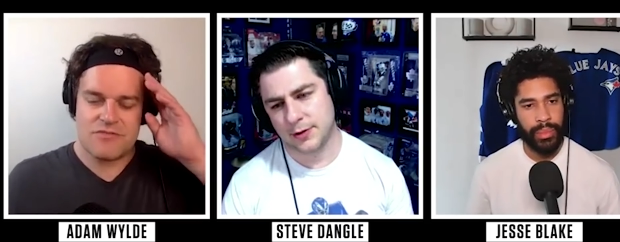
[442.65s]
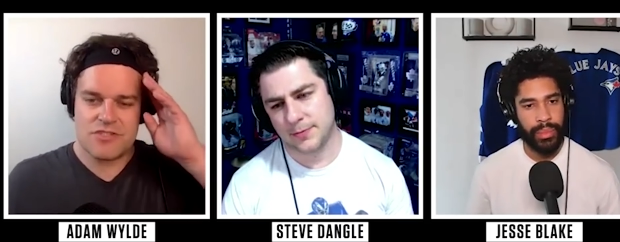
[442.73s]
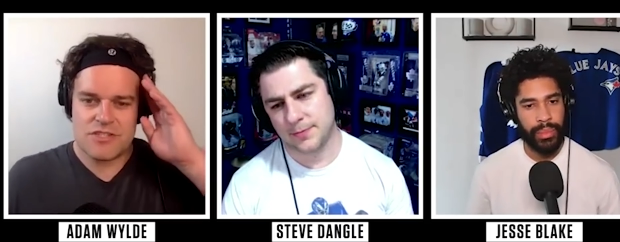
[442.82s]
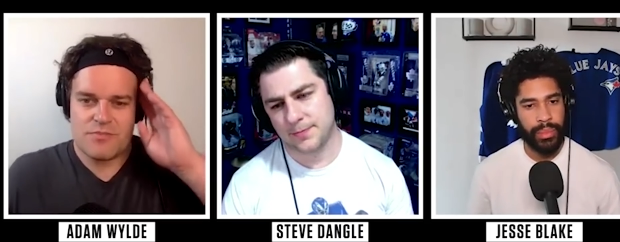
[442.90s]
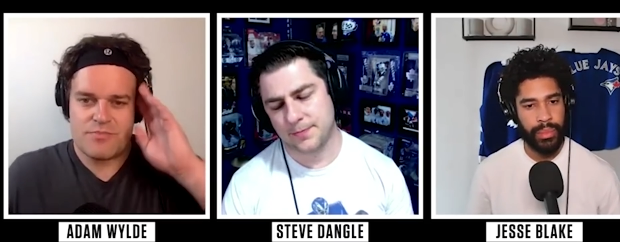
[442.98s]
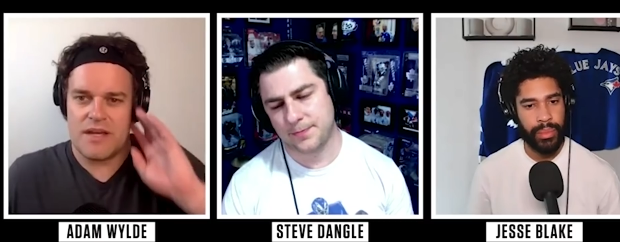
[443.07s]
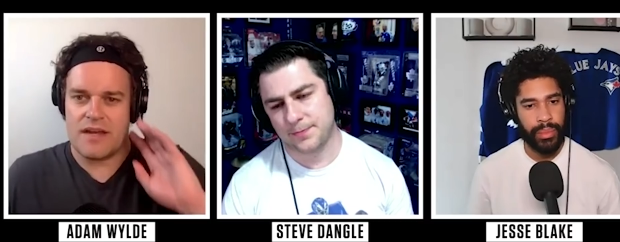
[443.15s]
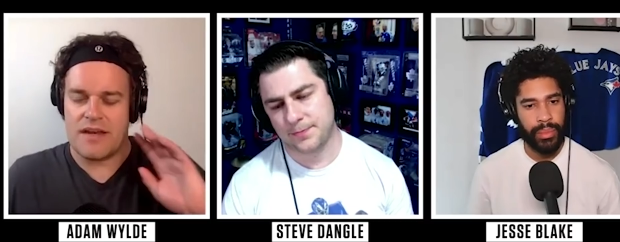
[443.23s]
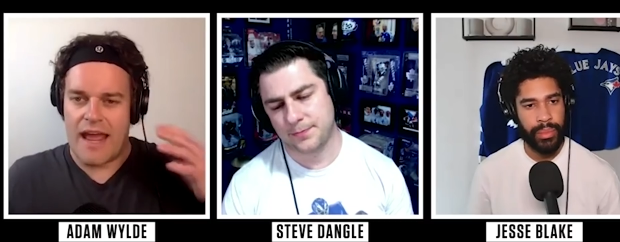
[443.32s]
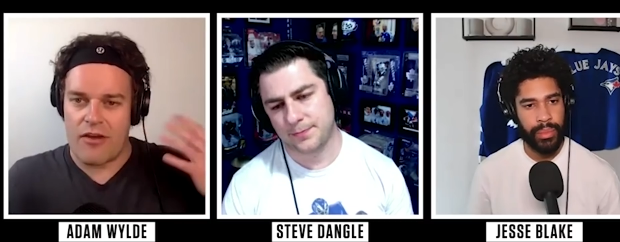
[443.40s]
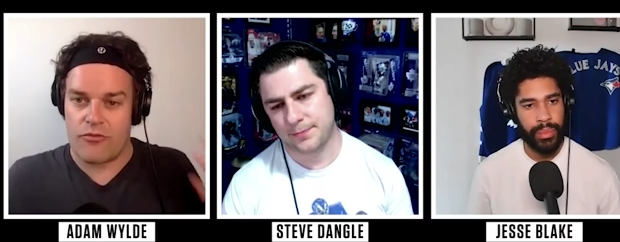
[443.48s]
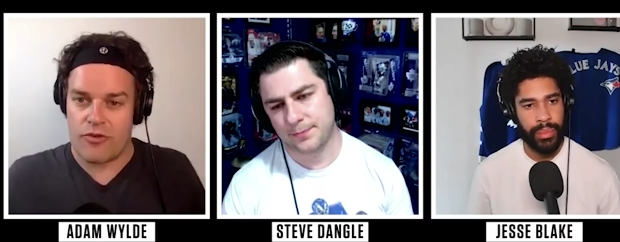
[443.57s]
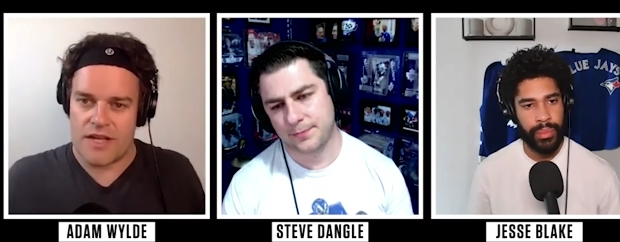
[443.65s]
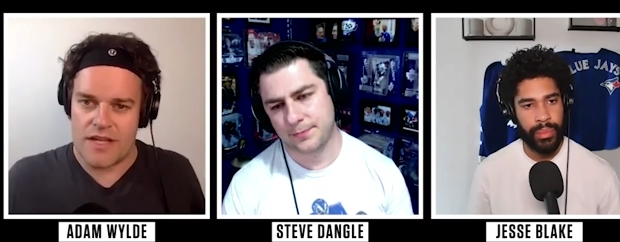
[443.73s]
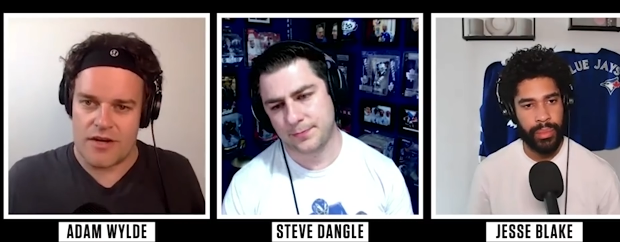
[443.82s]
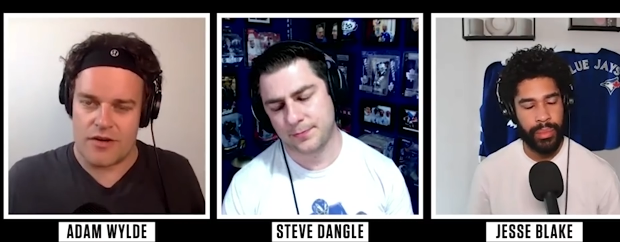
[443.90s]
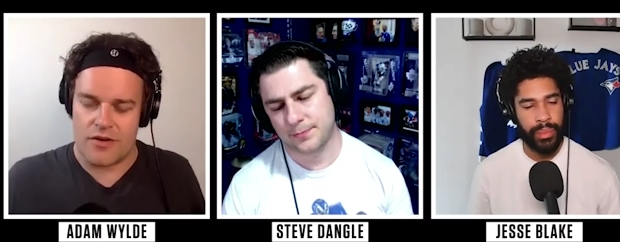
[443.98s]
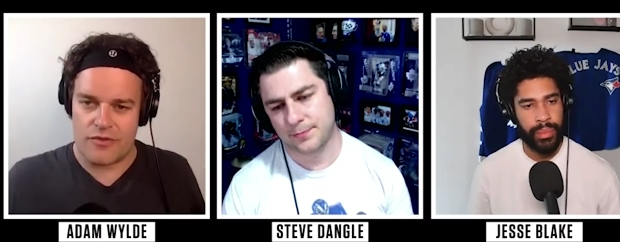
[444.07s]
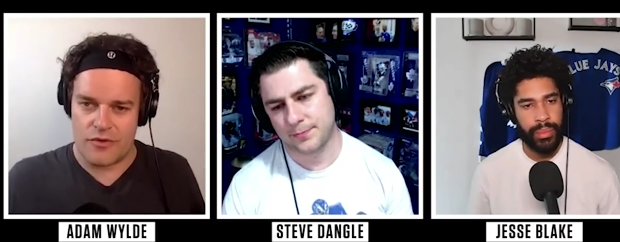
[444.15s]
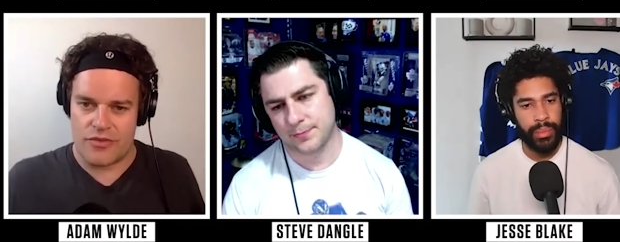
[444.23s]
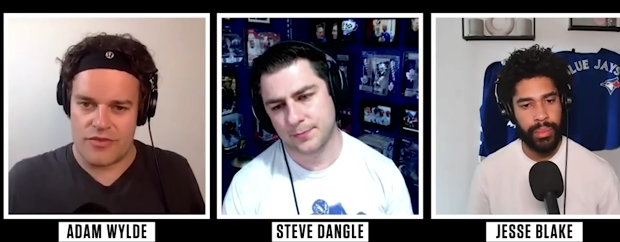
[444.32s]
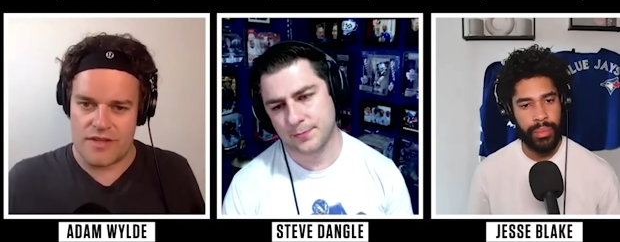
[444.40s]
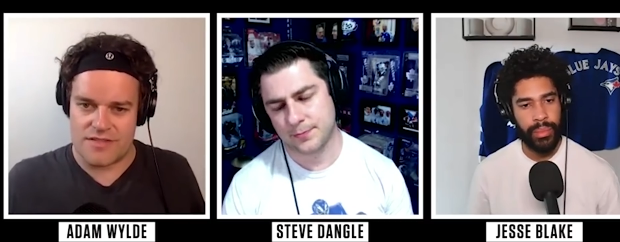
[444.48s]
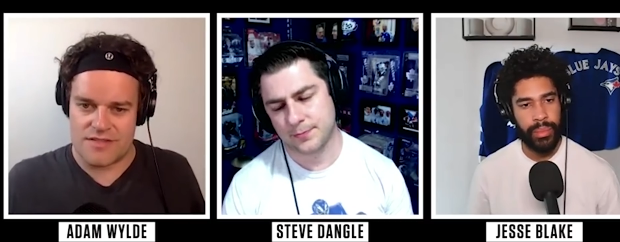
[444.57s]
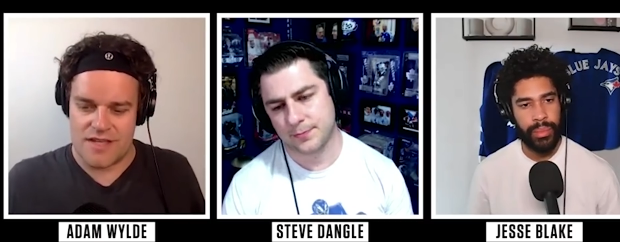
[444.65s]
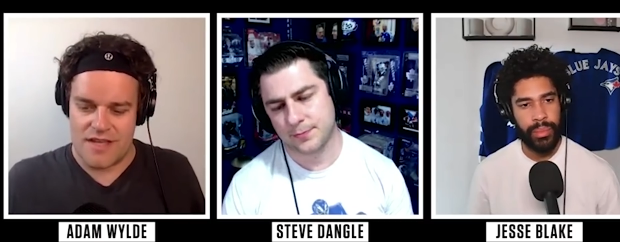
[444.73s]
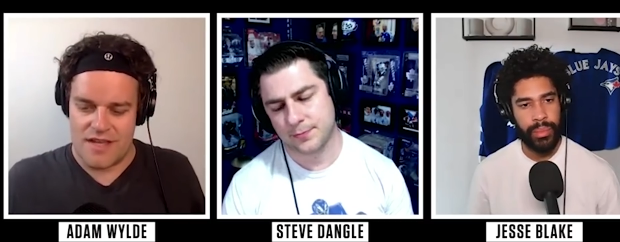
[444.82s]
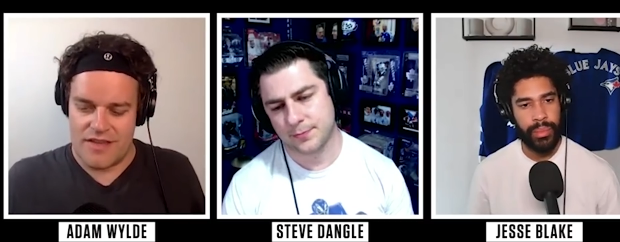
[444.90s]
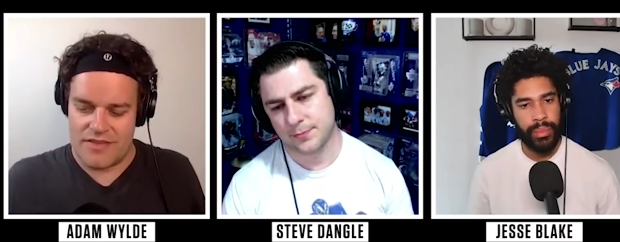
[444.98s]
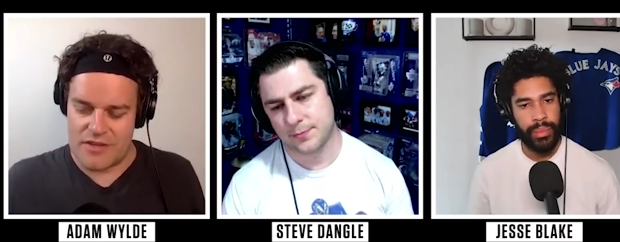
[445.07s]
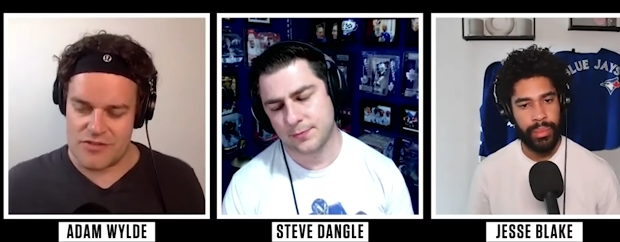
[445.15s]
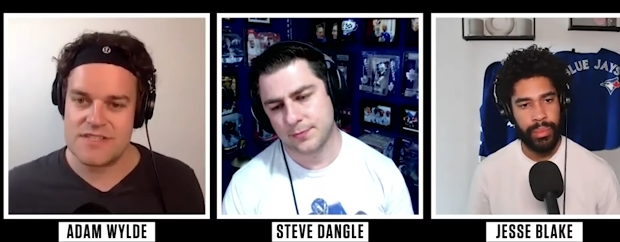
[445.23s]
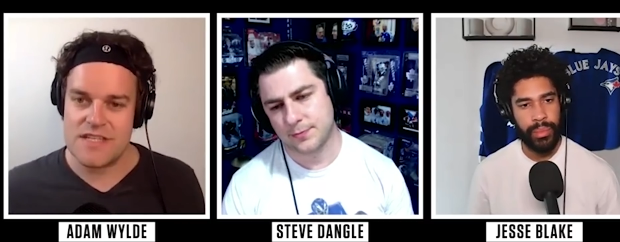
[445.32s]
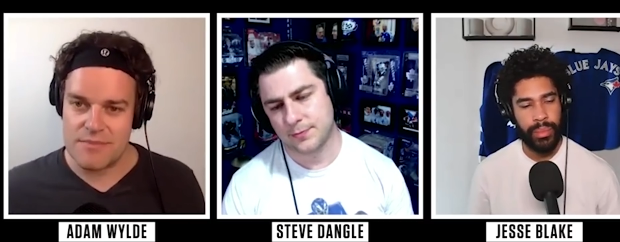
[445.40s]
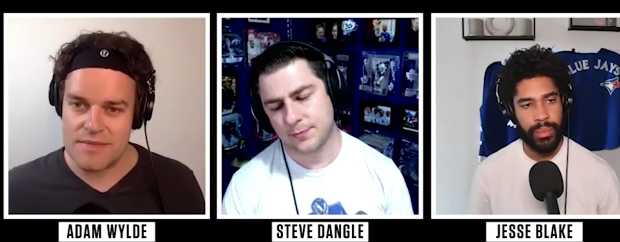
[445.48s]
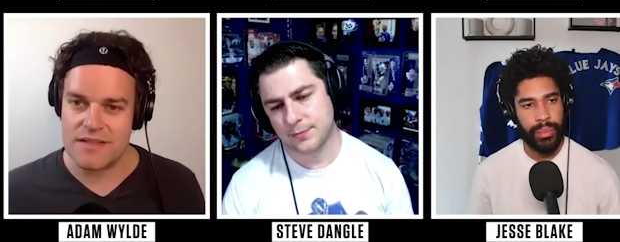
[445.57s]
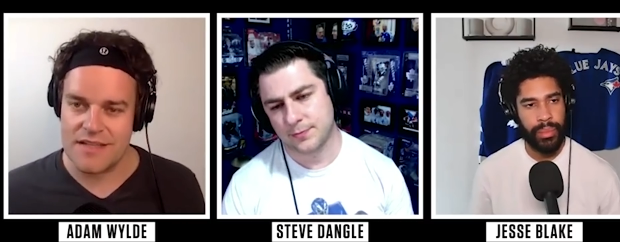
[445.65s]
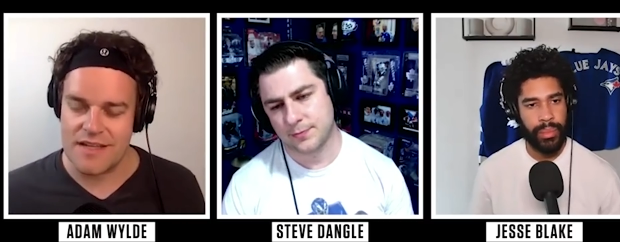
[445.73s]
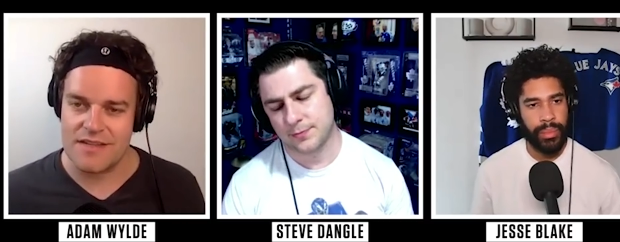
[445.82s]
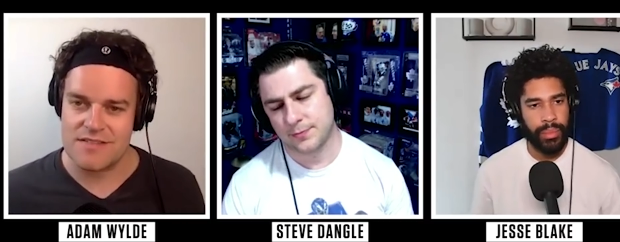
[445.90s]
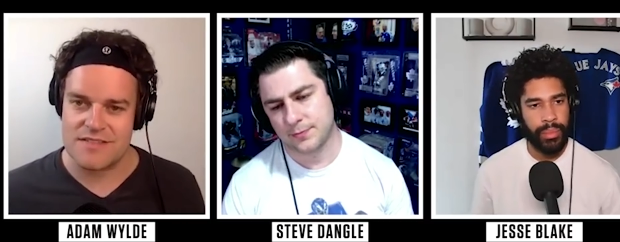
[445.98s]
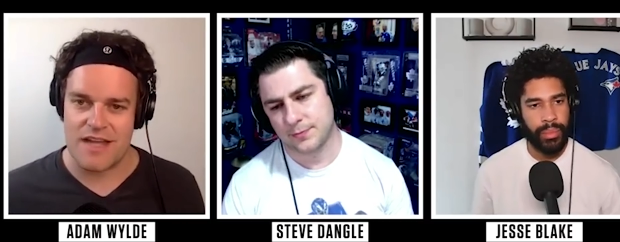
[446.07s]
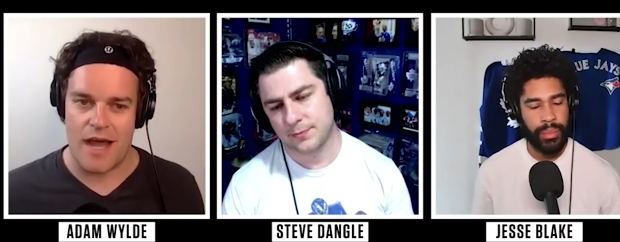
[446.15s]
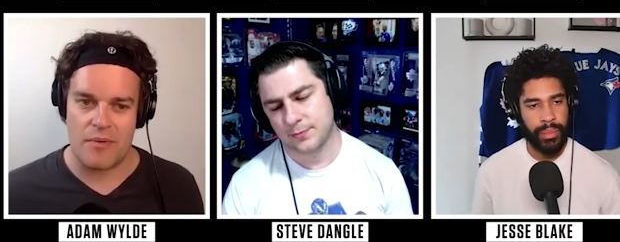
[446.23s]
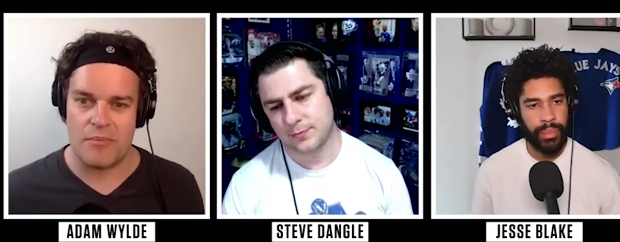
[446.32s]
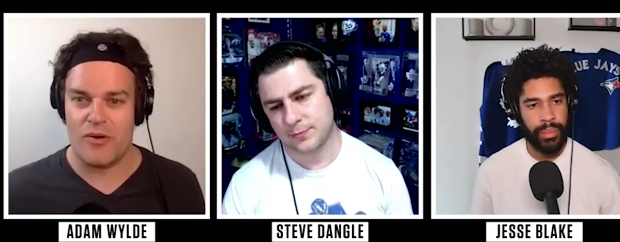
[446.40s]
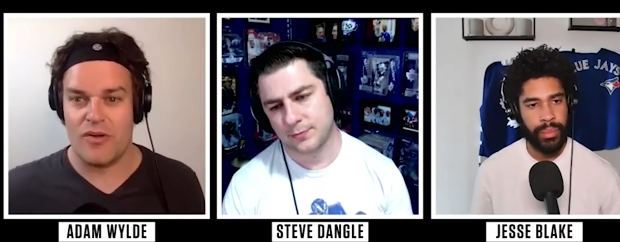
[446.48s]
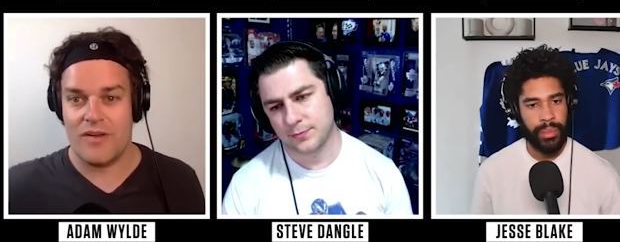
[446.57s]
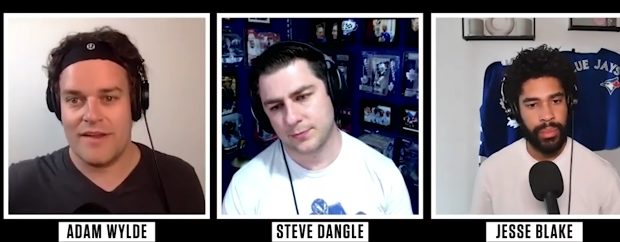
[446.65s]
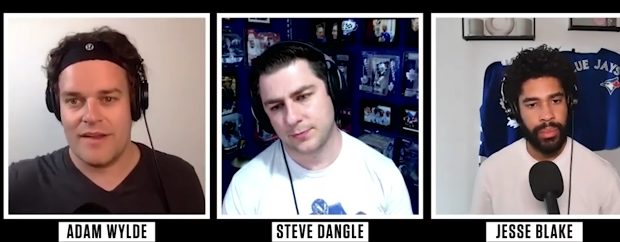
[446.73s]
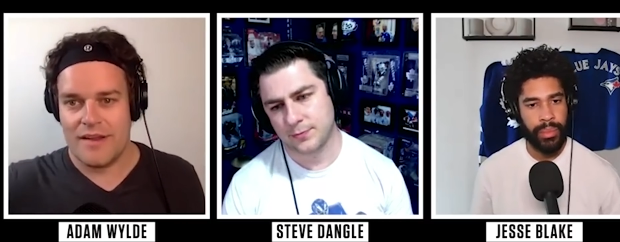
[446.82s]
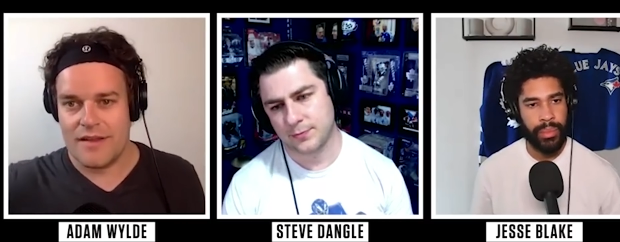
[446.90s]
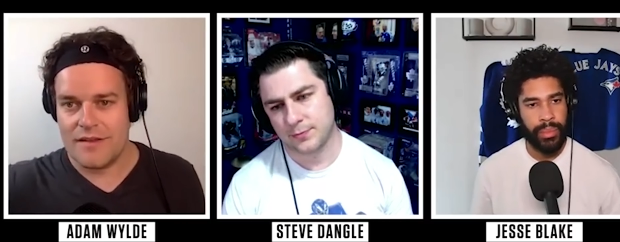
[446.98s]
Speaker 1: just been every year. They're seemingly unstoppable.